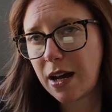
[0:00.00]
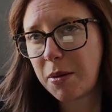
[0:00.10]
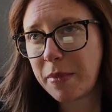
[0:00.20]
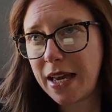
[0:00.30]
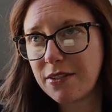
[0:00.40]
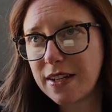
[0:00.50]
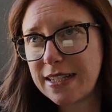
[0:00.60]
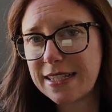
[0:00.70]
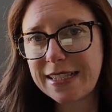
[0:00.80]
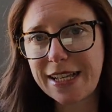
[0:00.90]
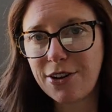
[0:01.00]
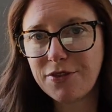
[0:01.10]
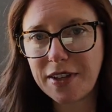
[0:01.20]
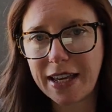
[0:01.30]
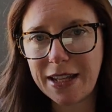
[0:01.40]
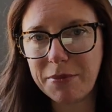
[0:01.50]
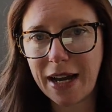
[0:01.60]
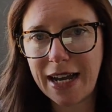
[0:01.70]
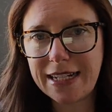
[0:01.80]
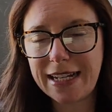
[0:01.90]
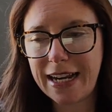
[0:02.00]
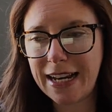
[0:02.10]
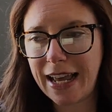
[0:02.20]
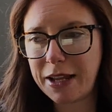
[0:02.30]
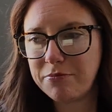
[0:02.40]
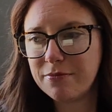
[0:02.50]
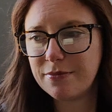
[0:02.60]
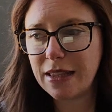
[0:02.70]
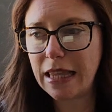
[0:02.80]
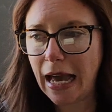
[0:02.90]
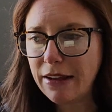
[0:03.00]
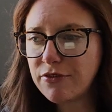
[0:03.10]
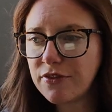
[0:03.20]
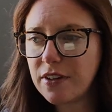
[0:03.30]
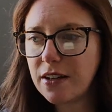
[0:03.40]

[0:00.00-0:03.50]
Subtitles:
manifests itself in my day-to-day life.